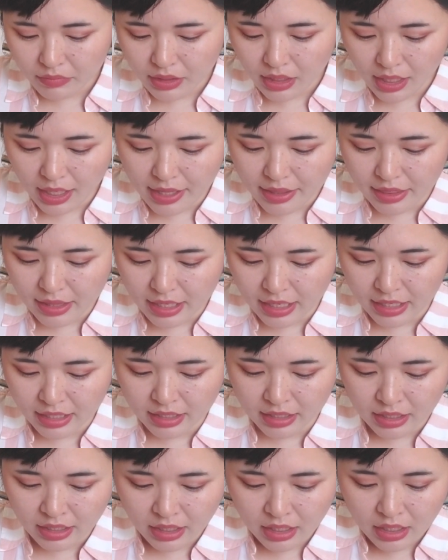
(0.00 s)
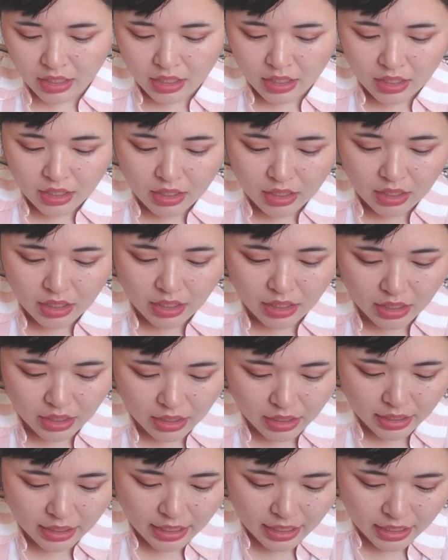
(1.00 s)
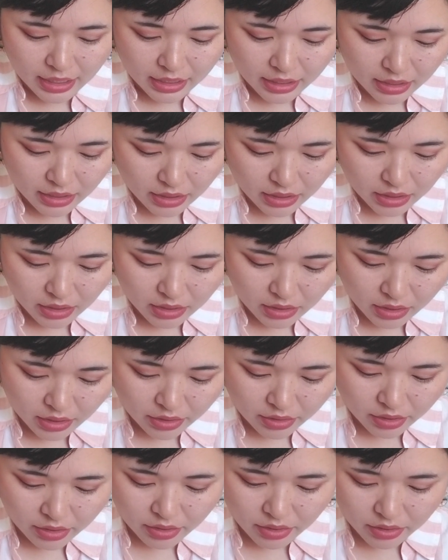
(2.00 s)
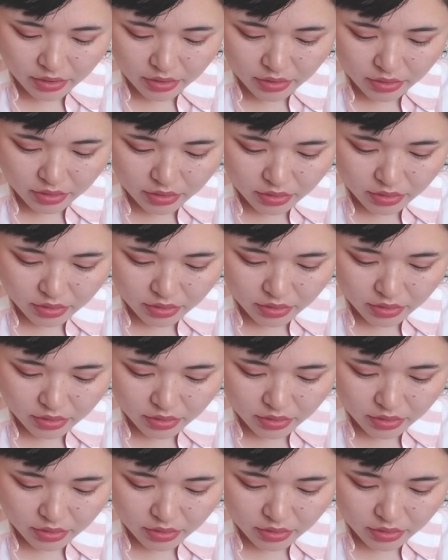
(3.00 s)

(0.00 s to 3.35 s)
And then I had another,